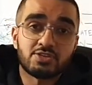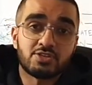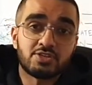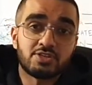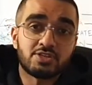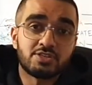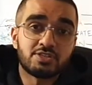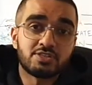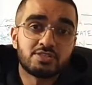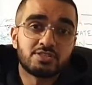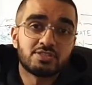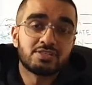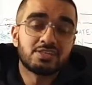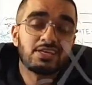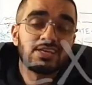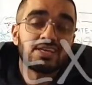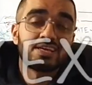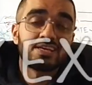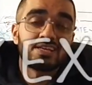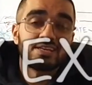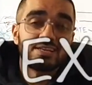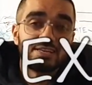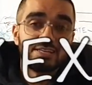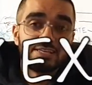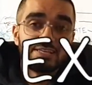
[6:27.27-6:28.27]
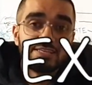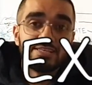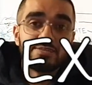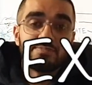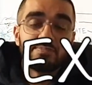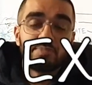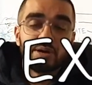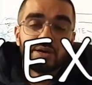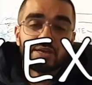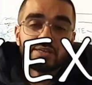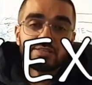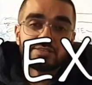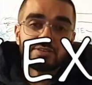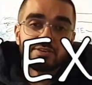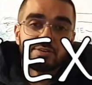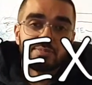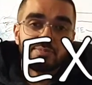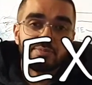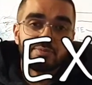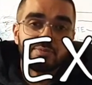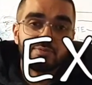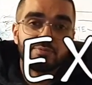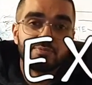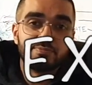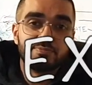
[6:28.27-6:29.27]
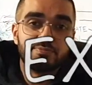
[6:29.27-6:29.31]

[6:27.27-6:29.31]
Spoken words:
is lead by example.